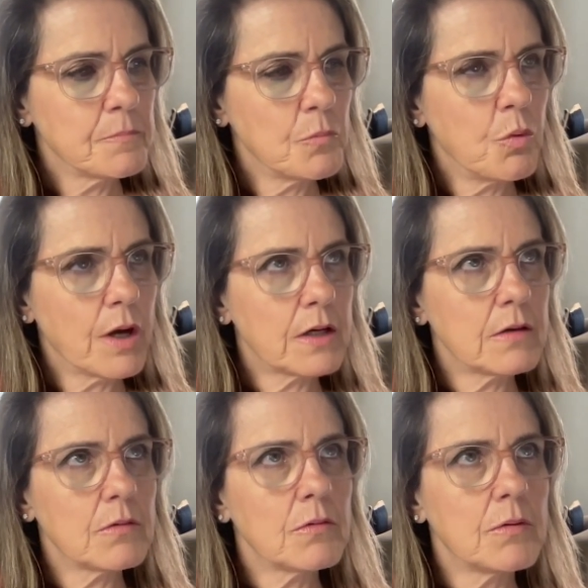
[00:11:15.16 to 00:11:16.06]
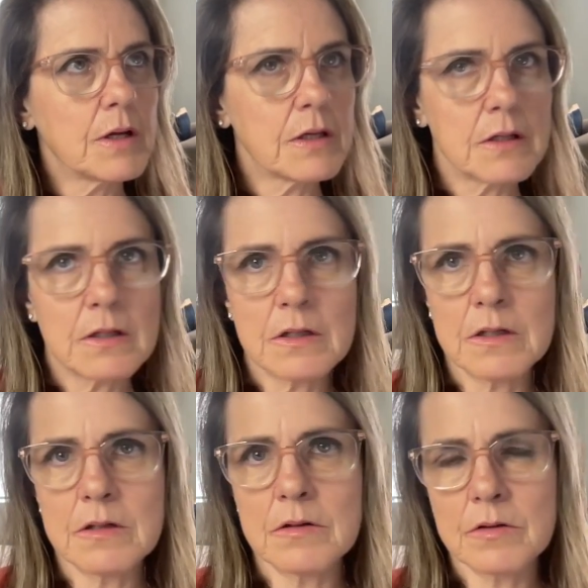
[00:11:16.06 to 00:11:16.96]
What
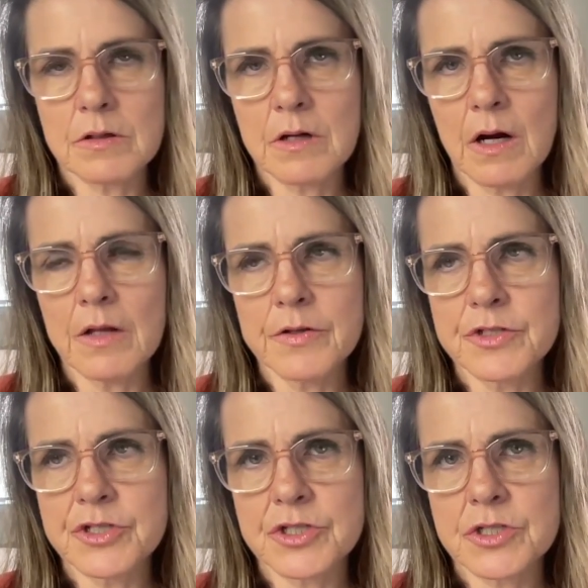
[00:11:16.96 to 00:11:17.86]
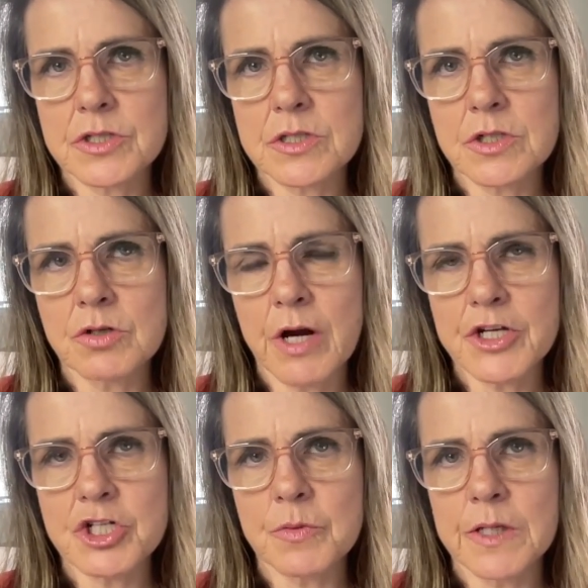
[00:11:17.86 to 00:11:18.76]
college
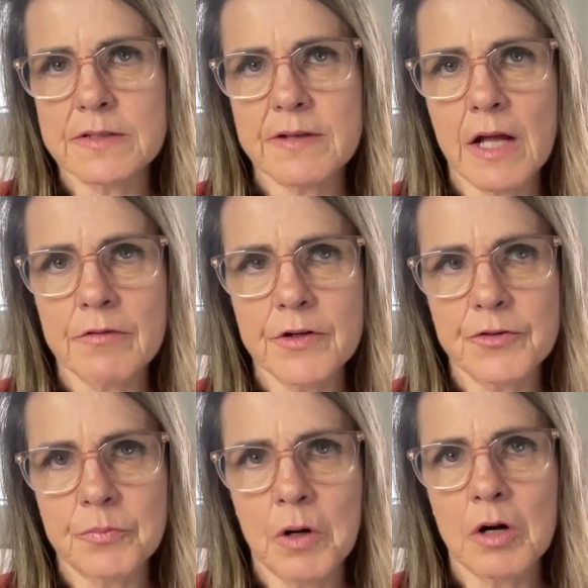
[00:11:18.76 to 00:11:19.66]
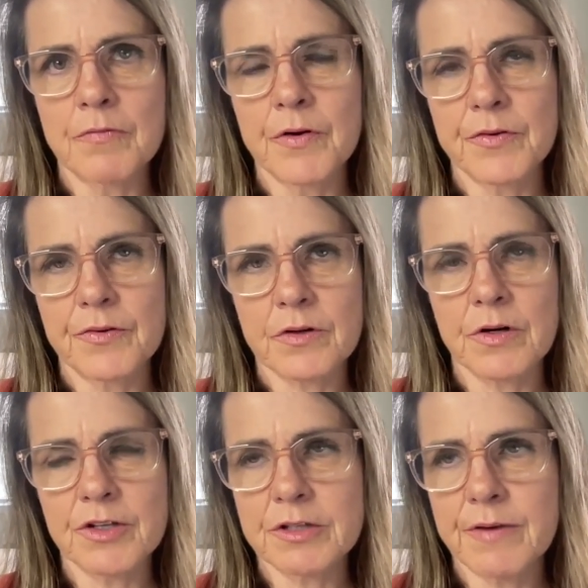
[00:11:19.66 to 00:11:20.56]
graduate salaries were versus the
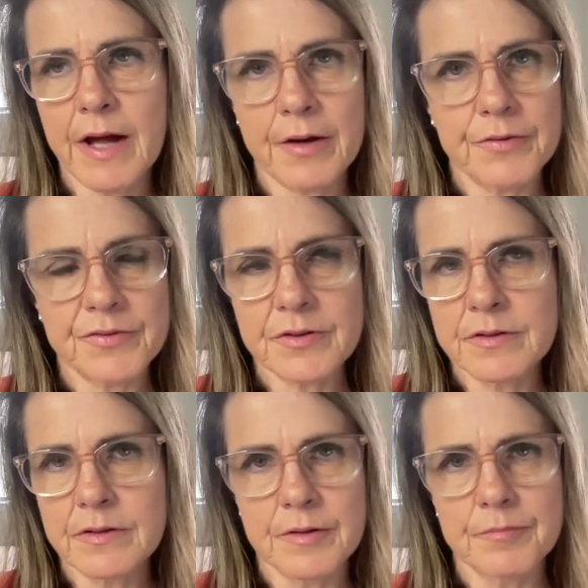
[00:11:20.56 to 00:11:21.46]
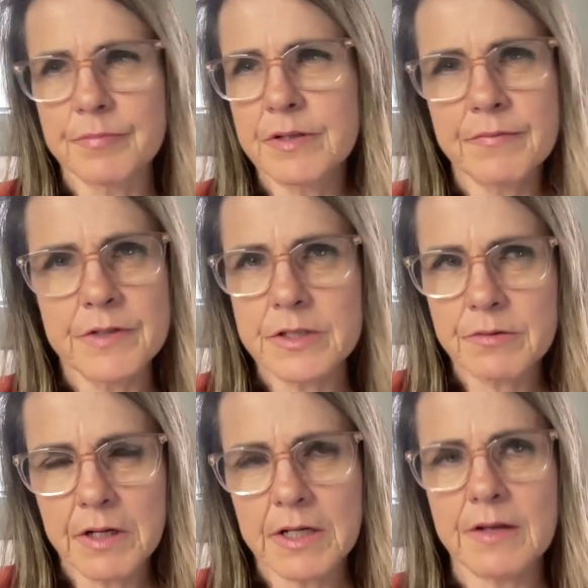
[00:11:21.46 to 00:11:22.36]
cost of a house in the 70s
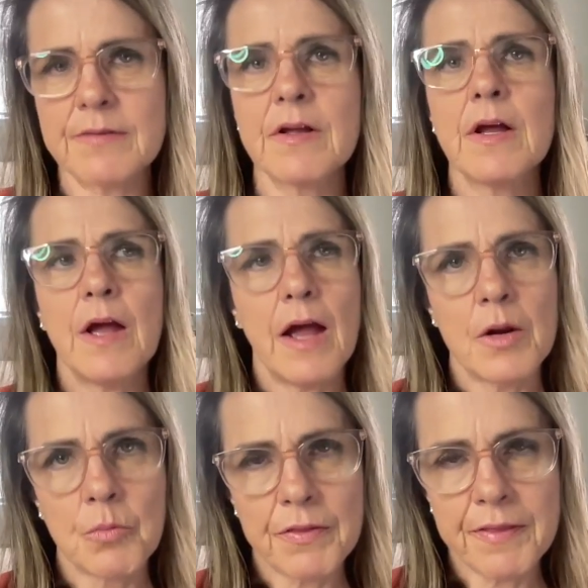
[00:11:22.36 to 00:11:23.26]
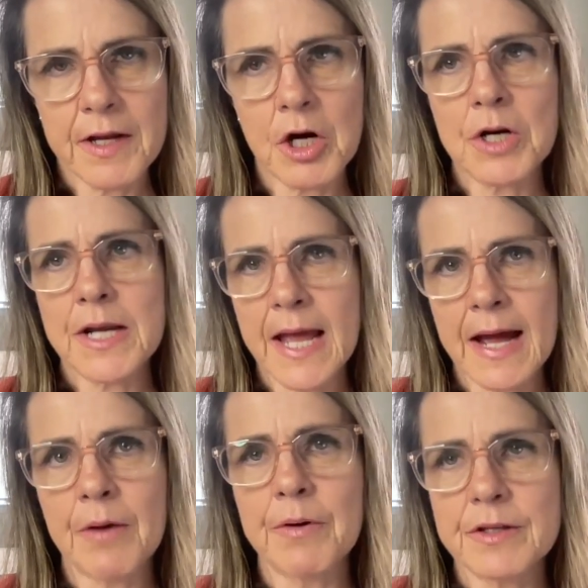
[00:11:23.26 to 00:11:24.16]
or 80s and what they are
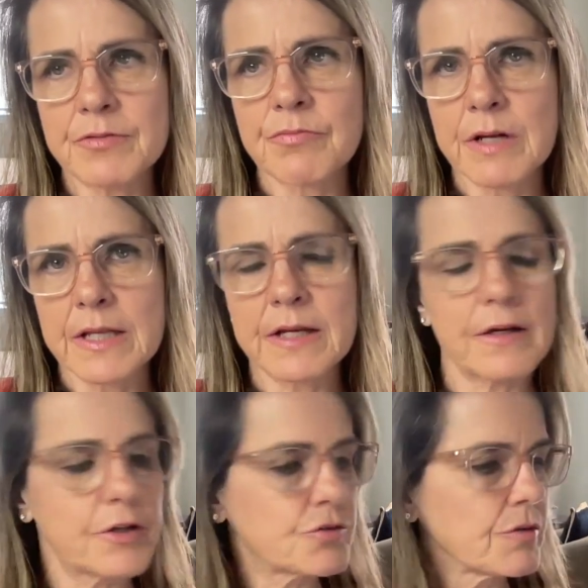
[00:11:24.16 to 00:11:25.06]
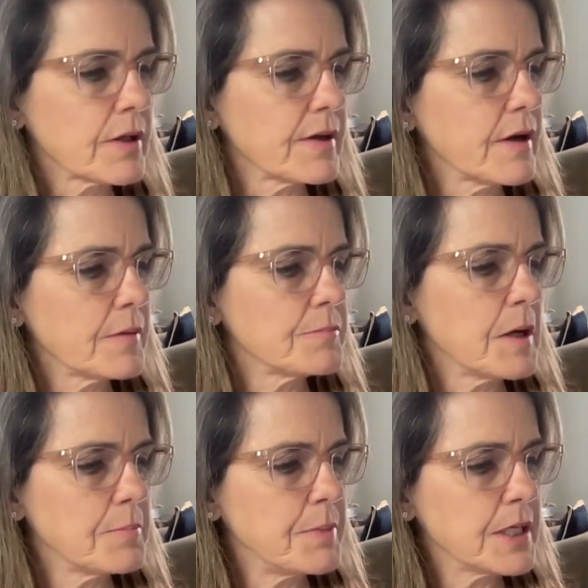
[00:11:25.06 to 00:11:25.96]
now. It's really
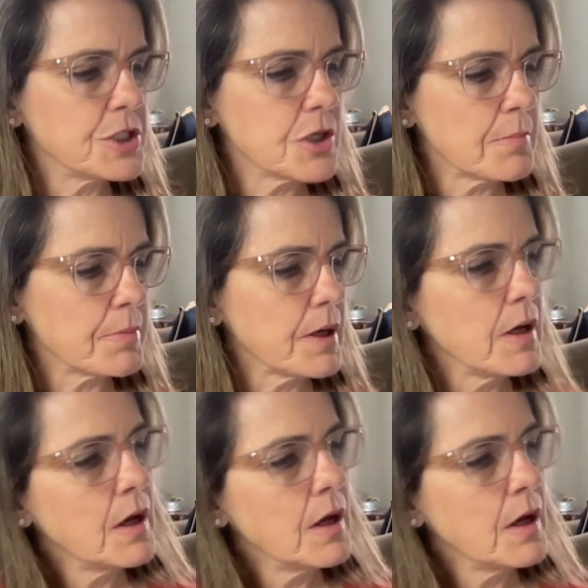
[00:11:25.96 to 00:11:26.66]
a big jump.